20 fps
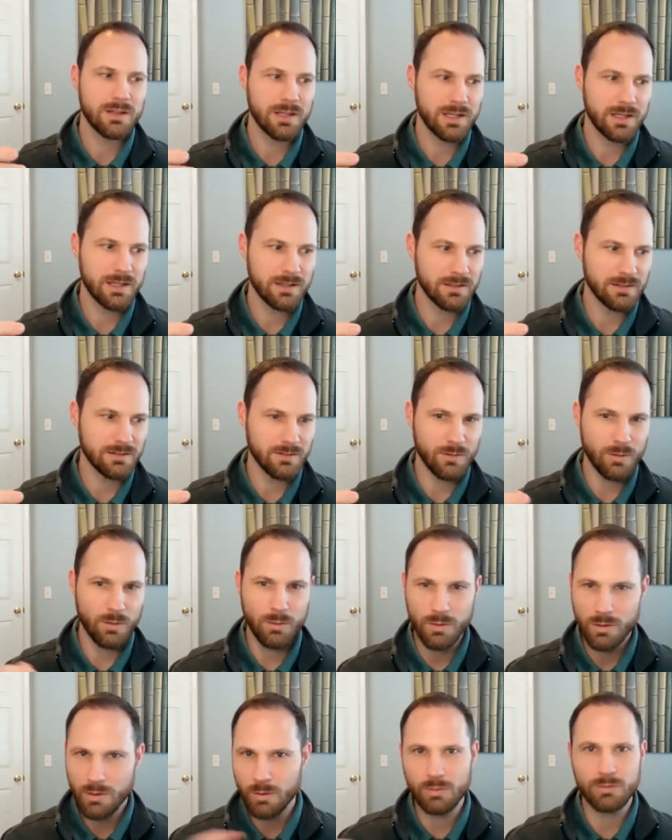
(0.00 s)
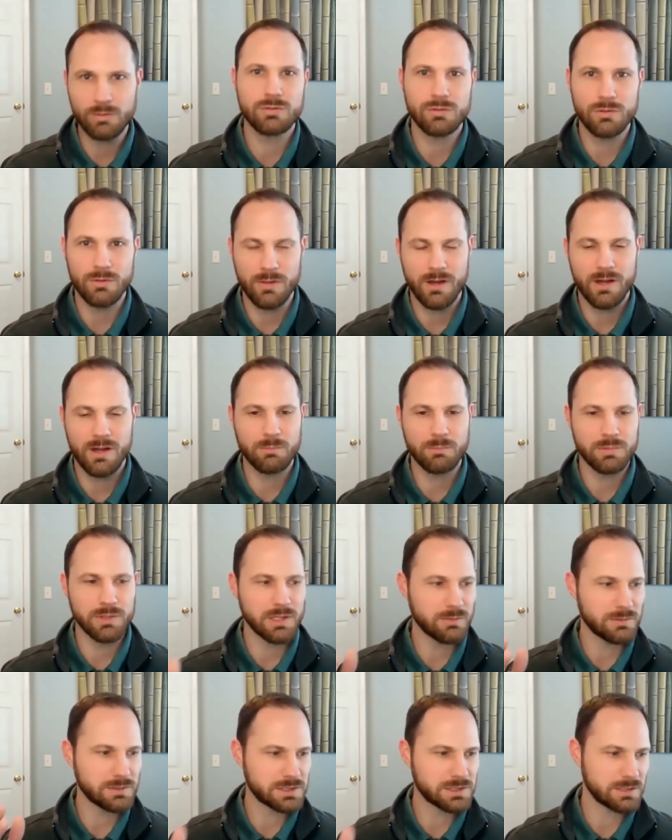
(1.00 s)
in the whole culture of the
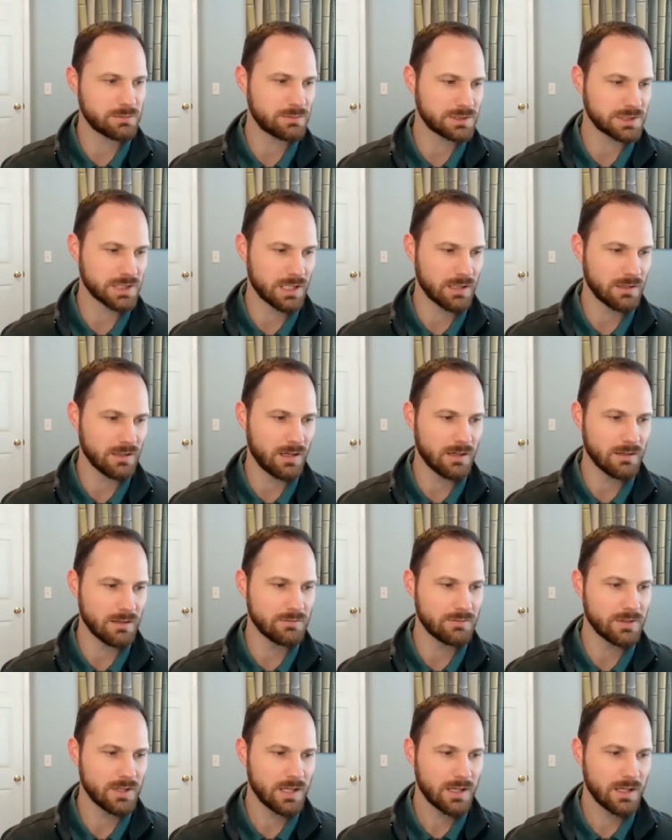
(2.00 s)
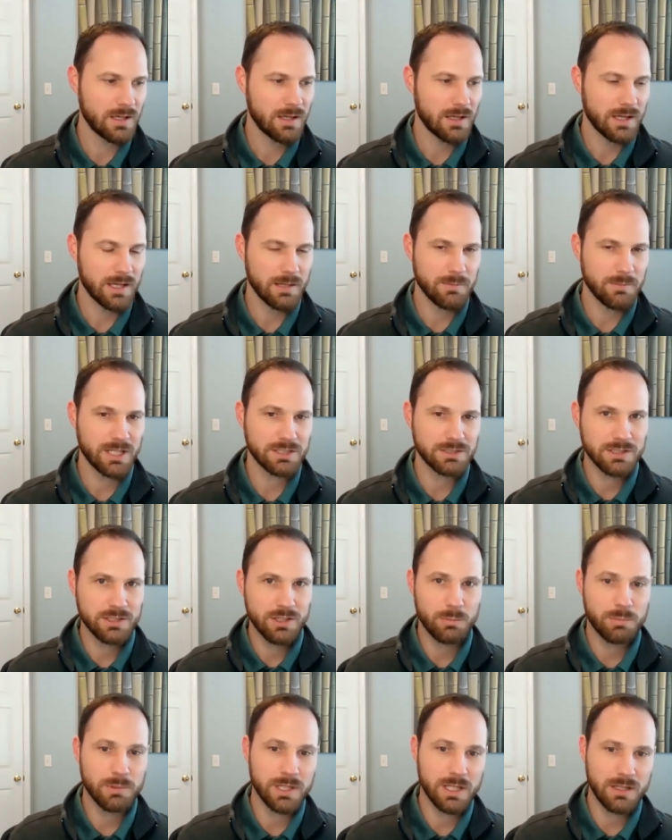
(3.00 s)
company, which which I love. And I'm actually
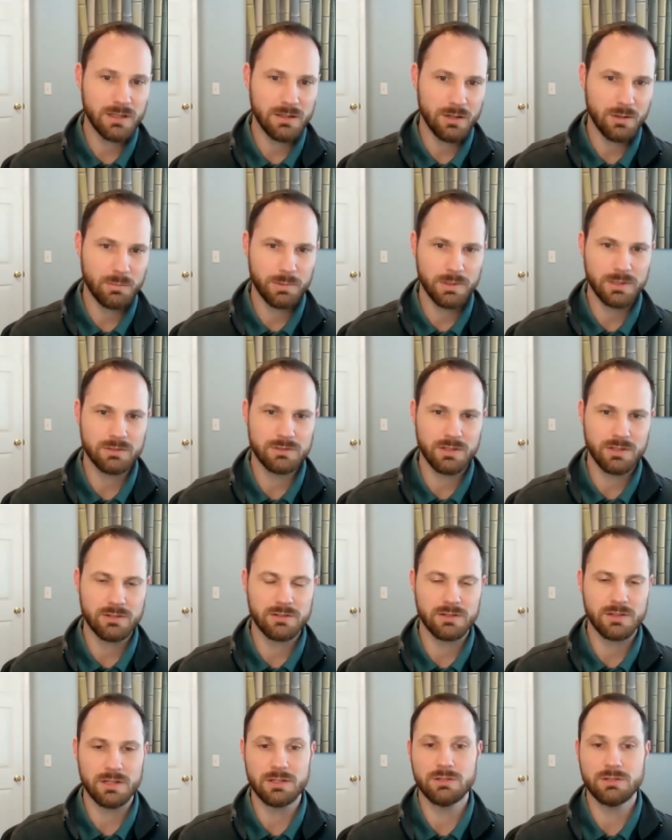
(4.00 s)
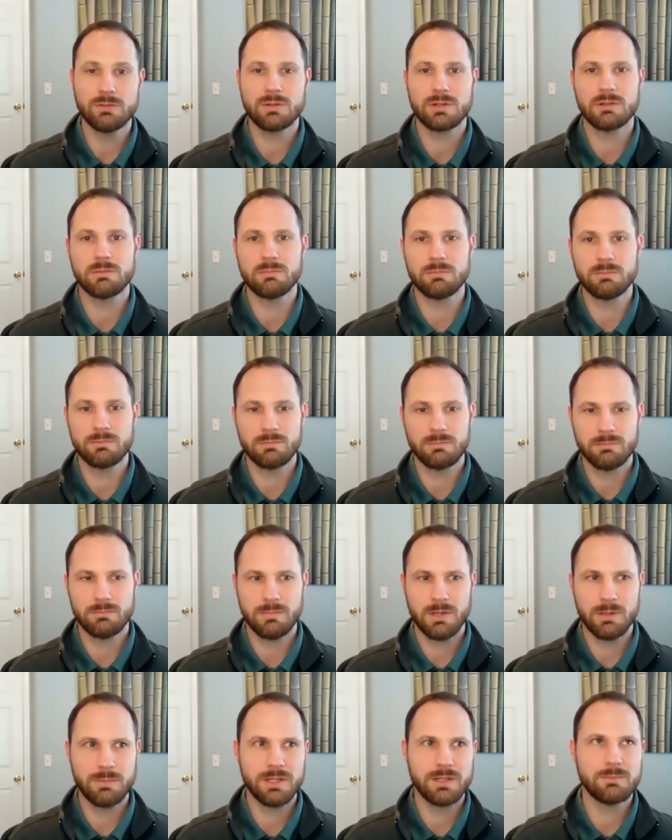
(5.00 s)
hoping hoping Jason that you can
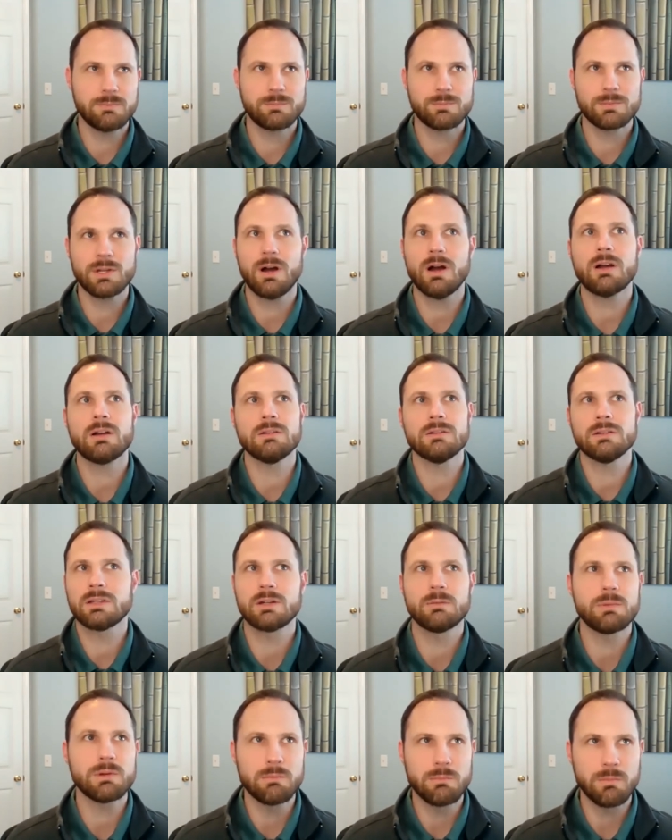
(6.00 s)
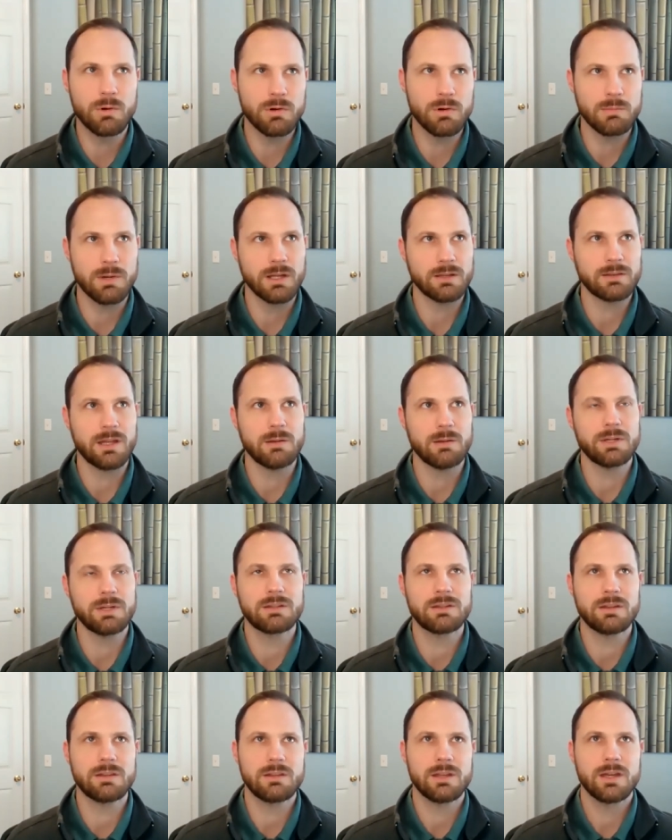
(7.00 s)
maybe talk a little bit more about that
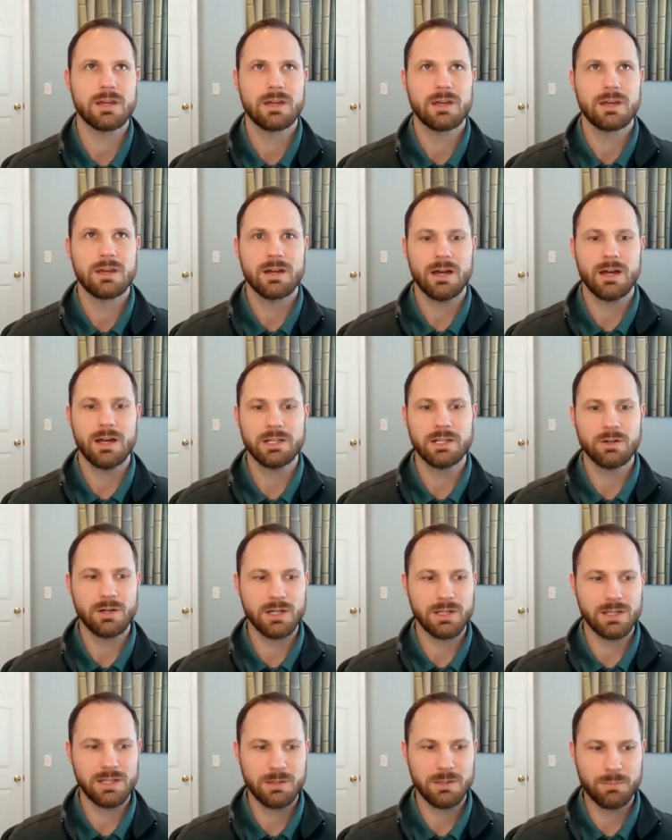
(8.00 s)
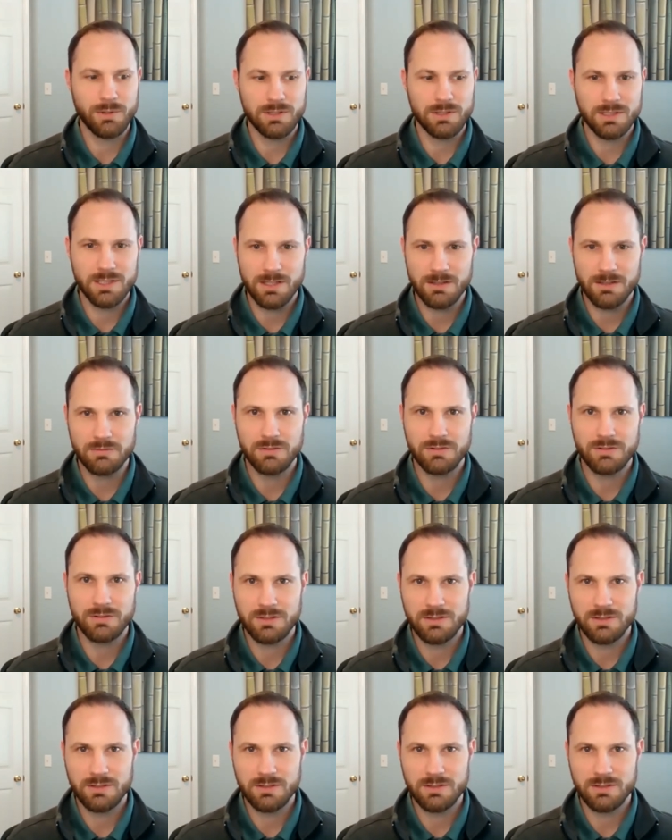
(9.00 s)
because it, I know I keep on kind of